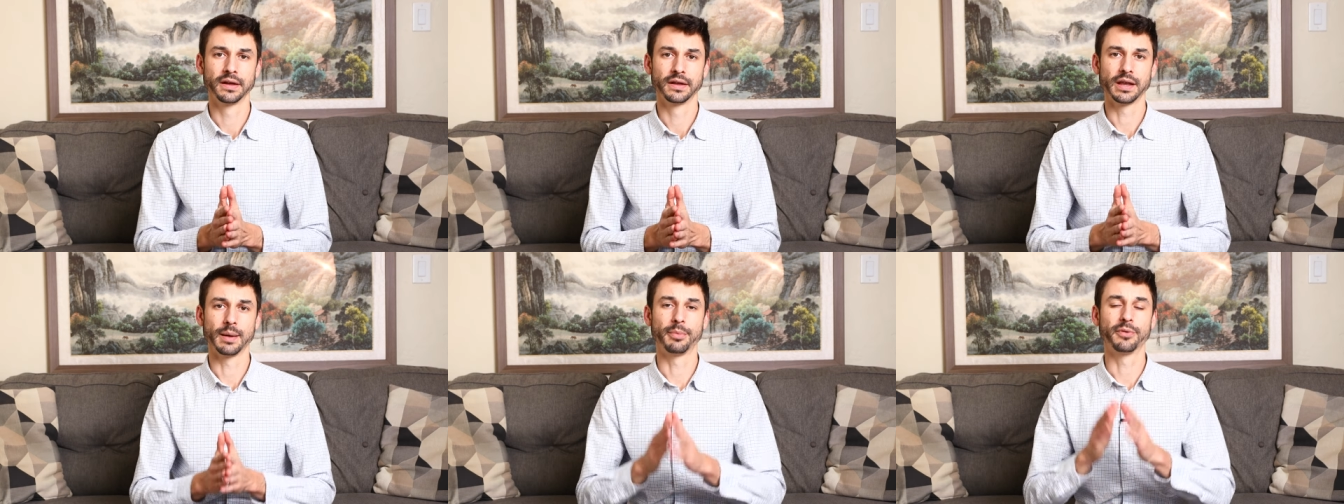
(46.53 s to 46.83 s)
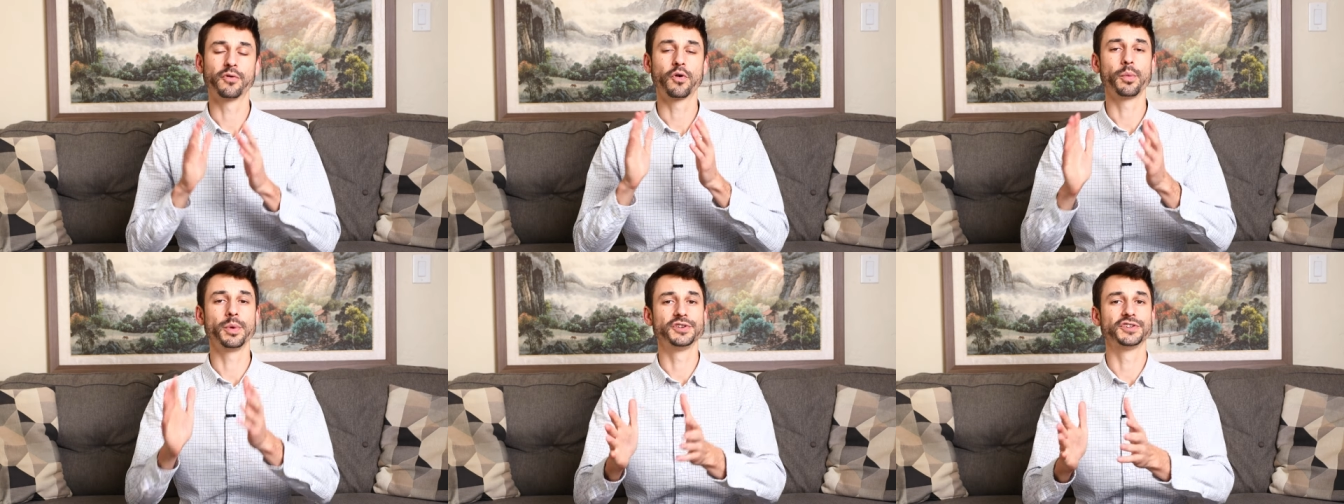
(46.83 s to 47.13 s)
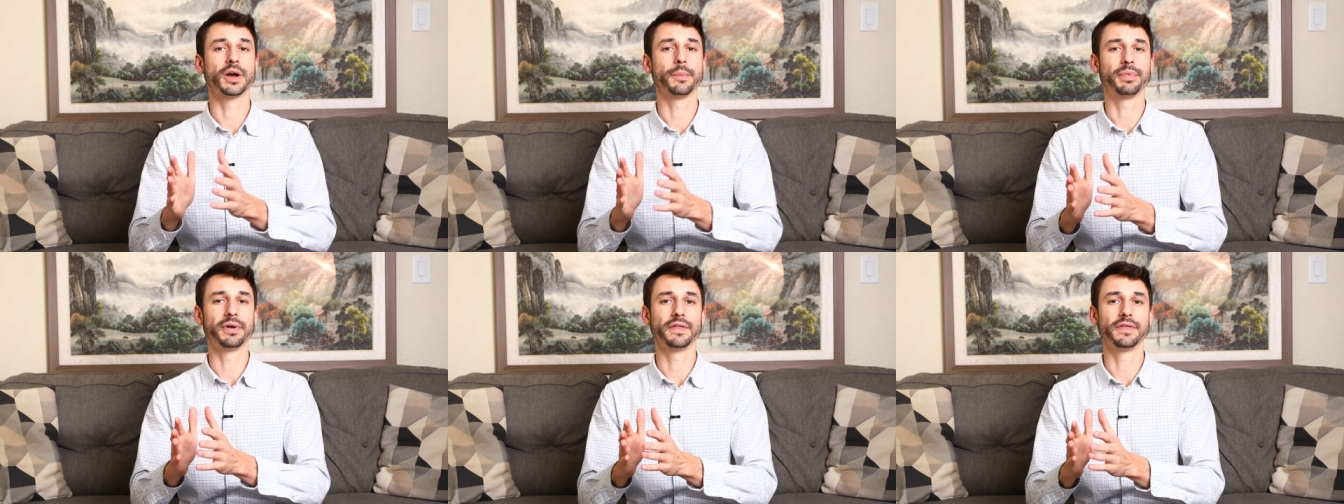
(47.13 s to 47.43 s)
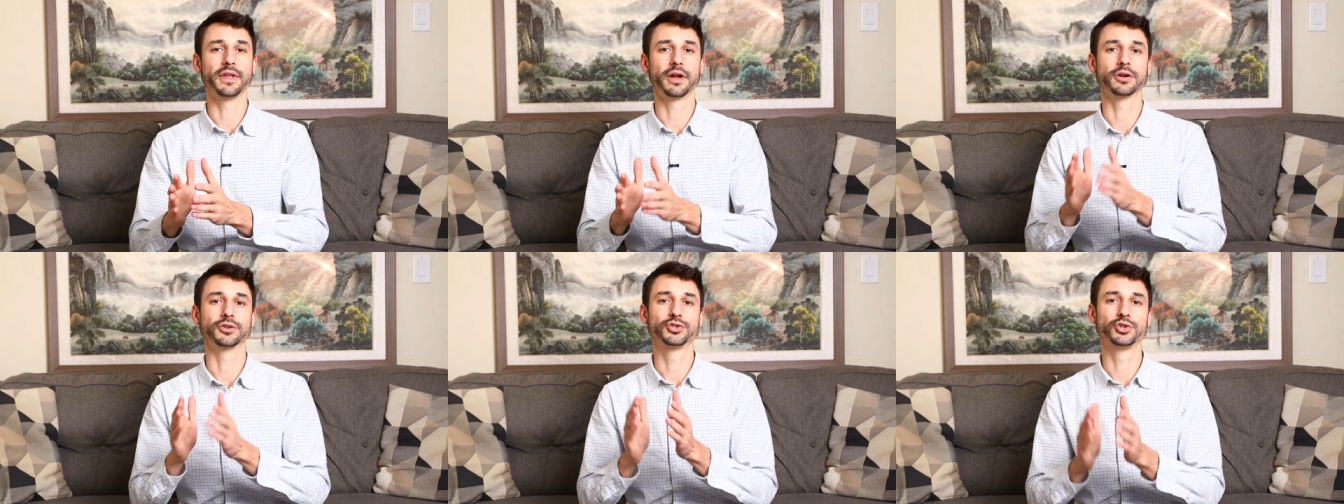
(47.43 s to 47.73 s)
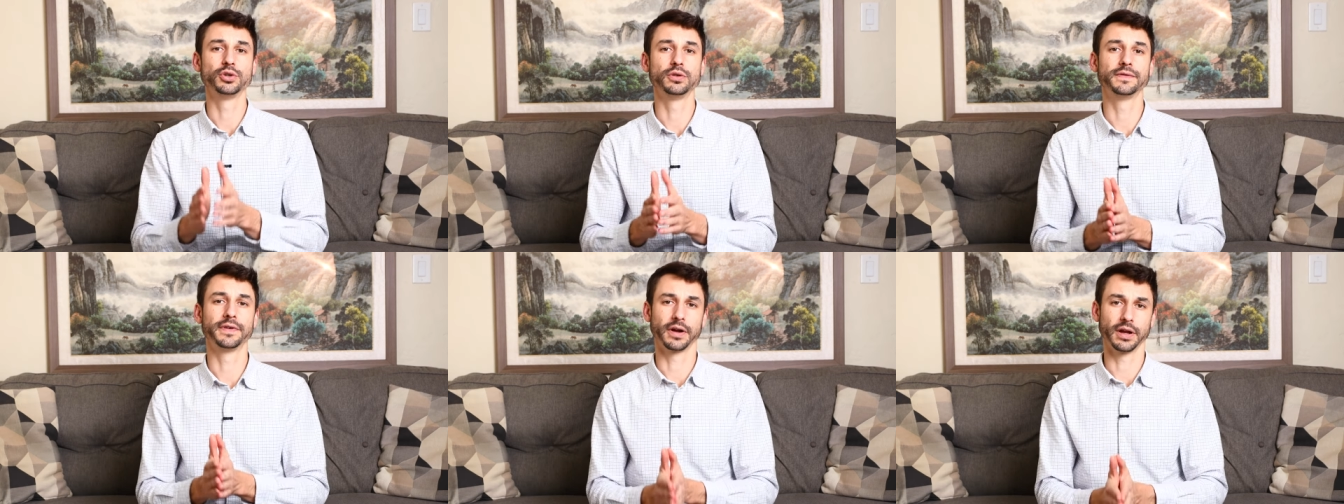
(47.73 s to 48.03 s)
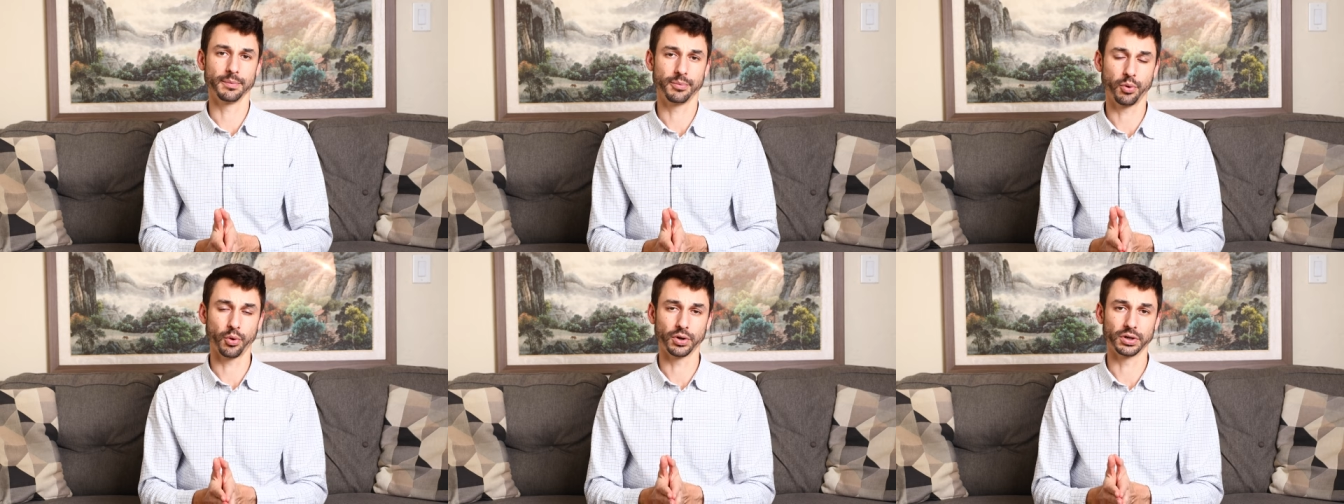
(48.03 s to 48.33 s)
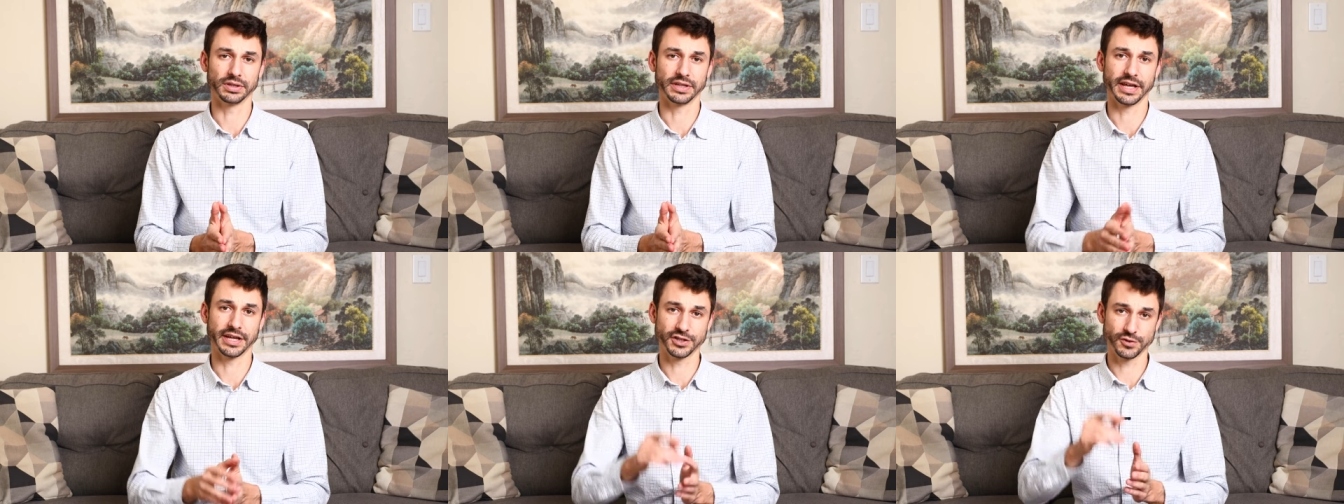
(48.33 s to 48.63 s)
Now, before we jump in, there are two very
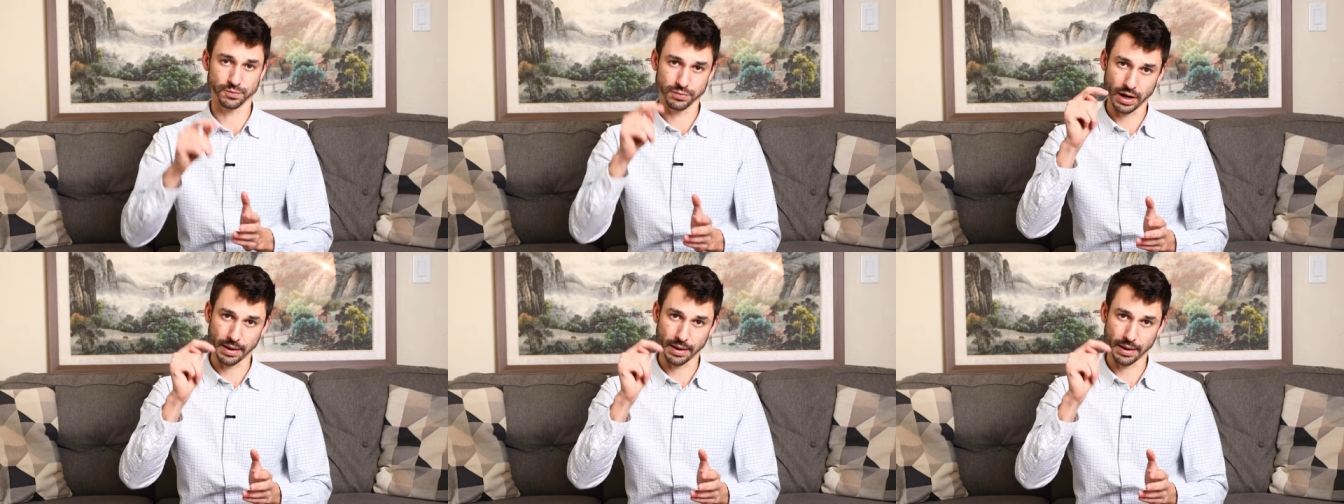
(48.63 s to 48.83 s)
important links